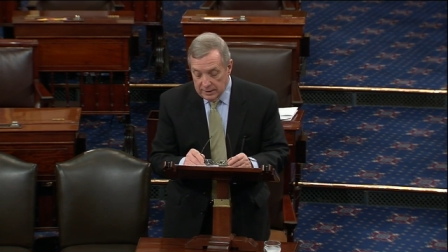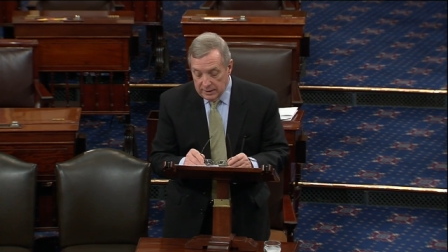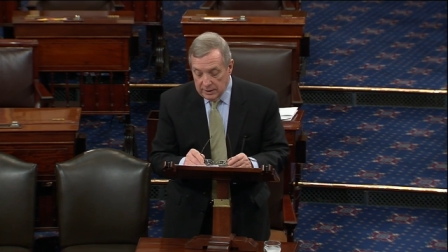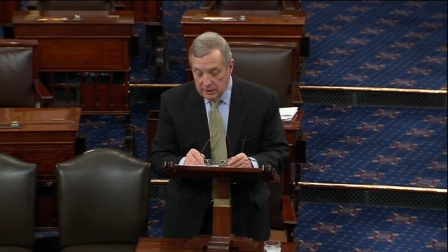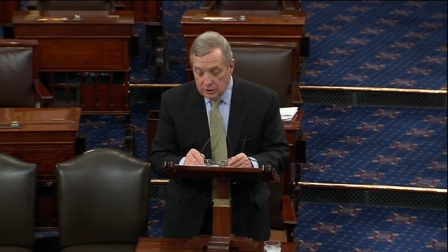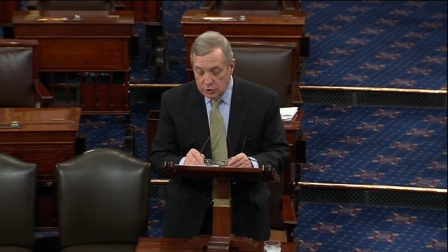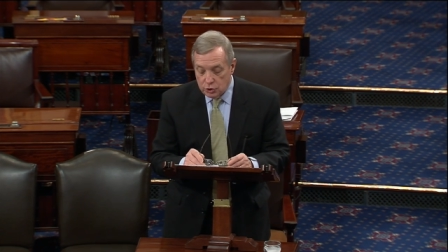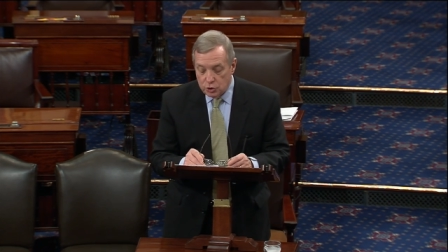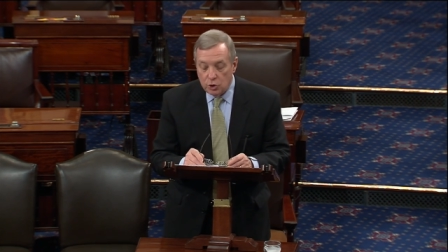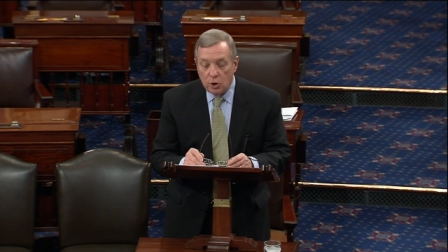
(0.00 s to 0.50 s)

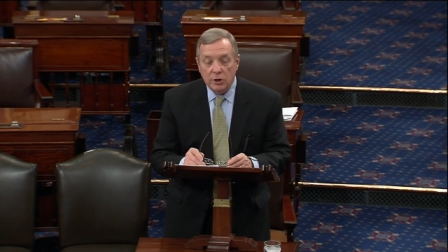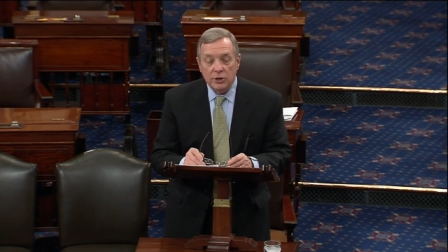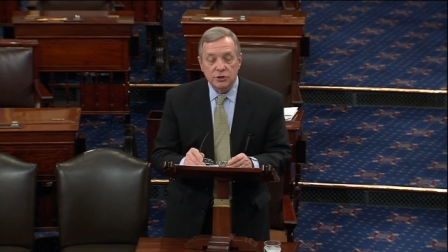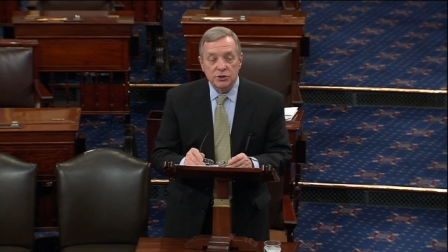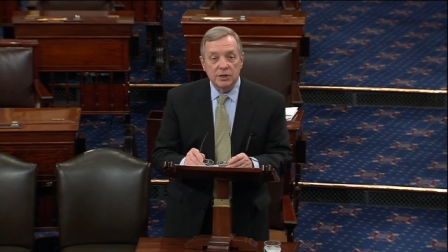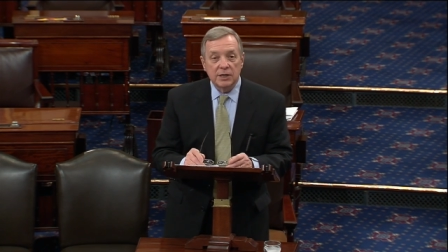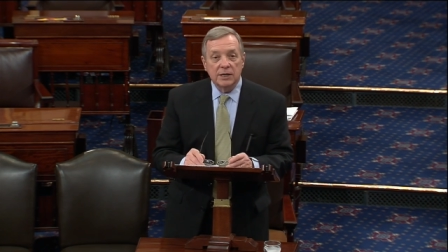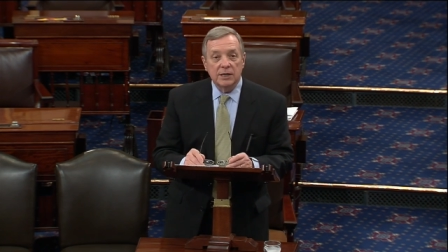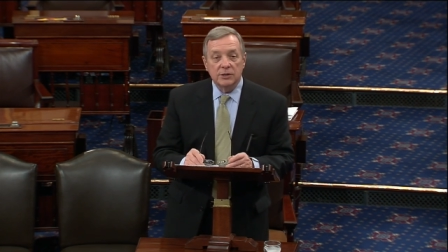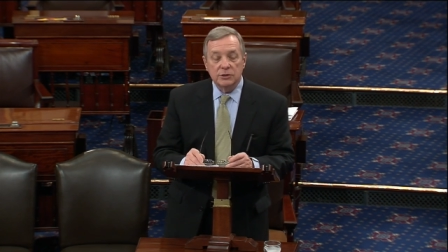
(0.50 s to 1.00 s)
In
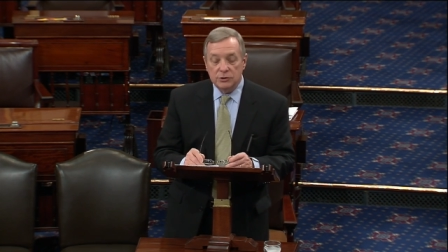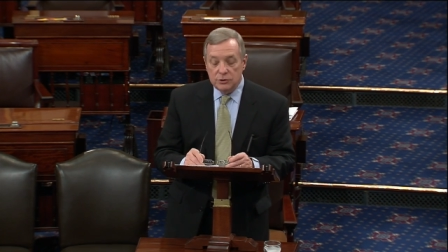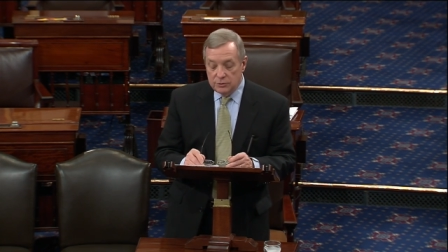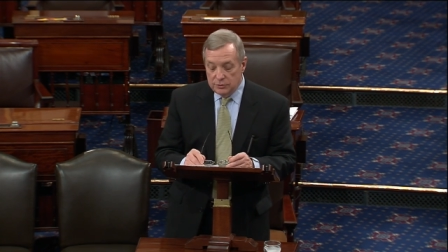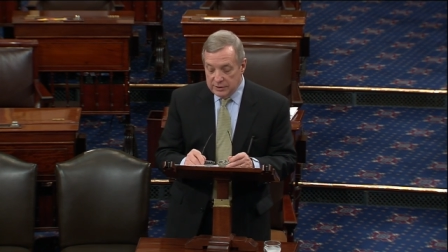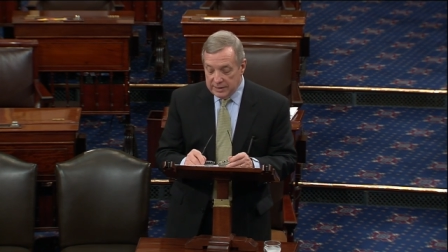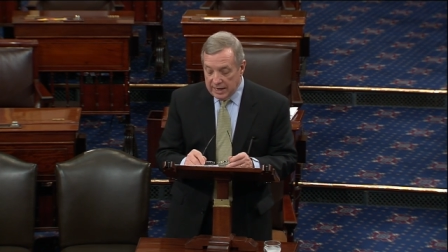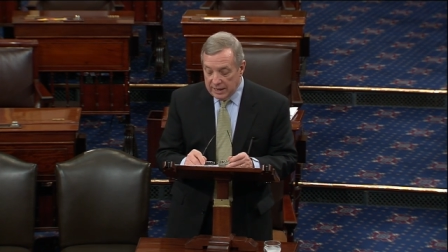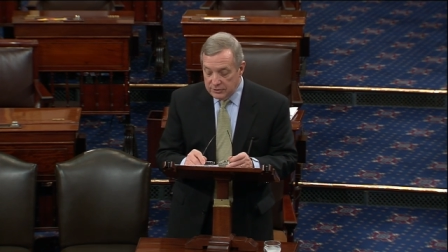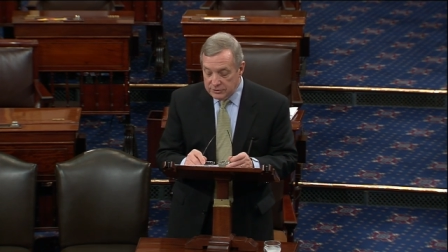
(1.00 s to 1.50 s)
Georgia in
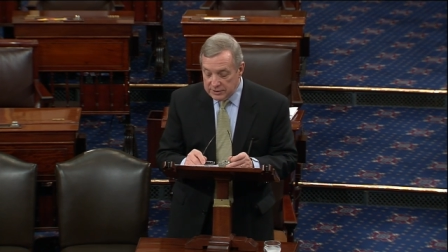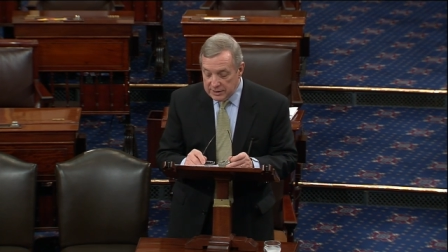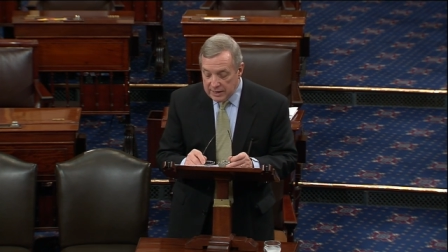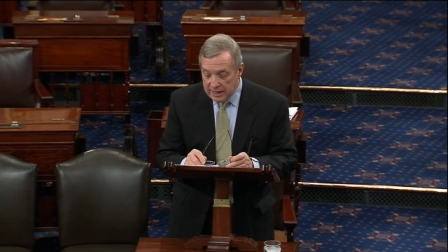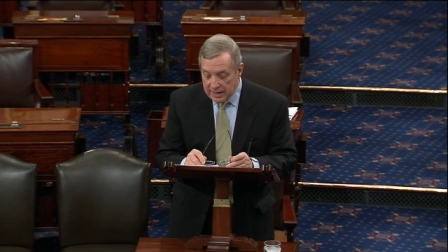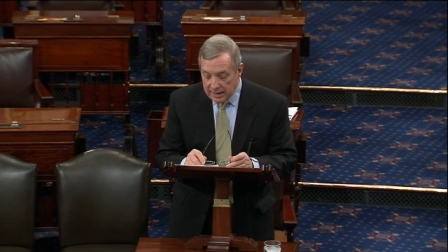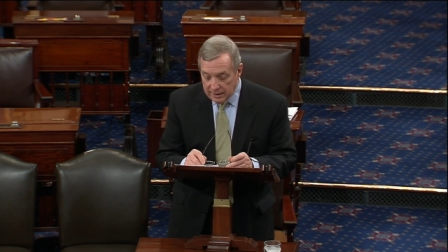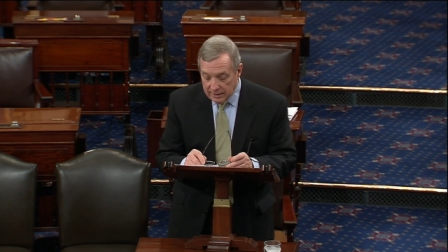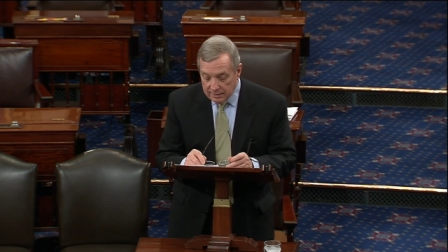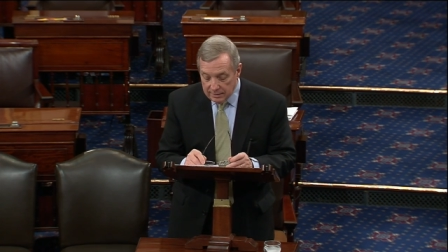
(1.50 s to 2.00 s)

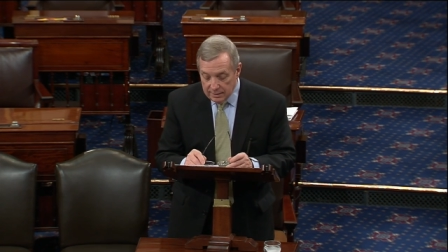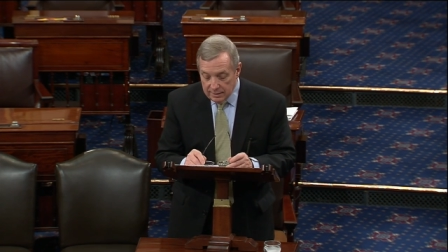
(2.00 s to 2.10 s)
2008,